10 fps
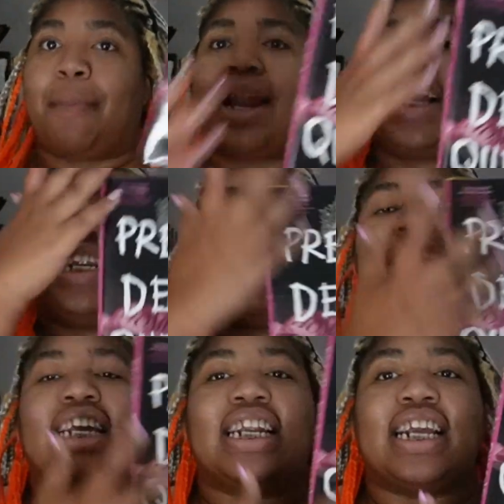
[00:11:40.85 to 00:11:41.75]
But I
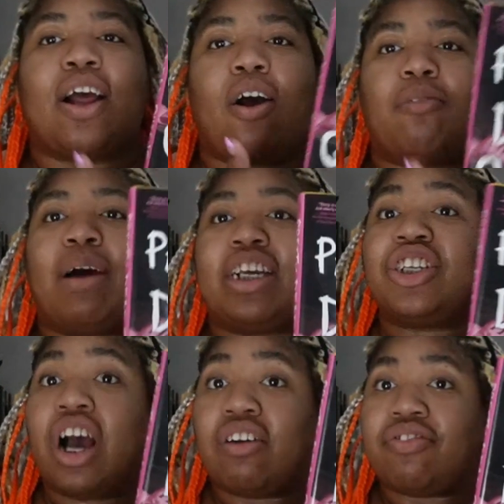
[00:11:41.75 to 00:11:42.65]
needed it on my
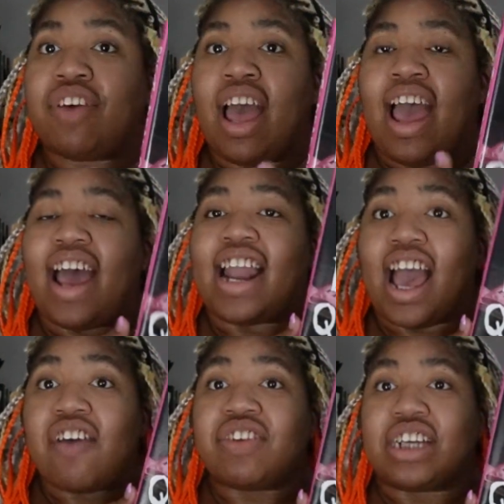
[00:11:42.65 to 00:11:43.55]
shelf and
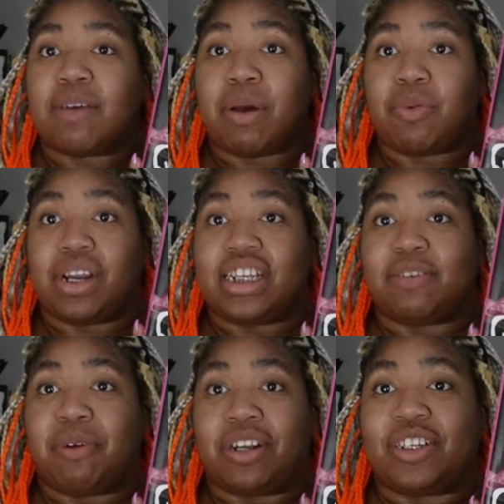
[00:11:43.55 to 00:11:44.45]
every time I went
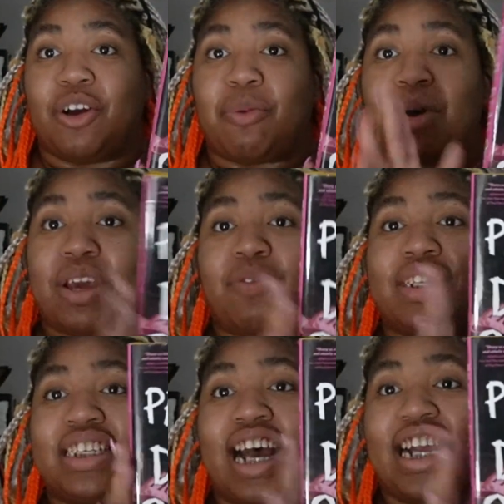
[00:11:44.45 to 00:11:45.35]
into Barnes & Noble, it
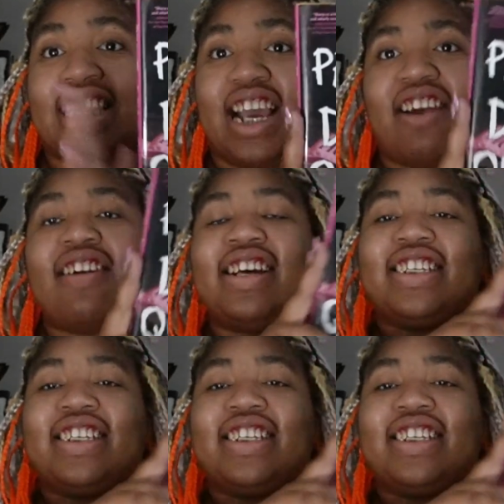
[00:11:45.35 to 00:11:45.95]
was not there.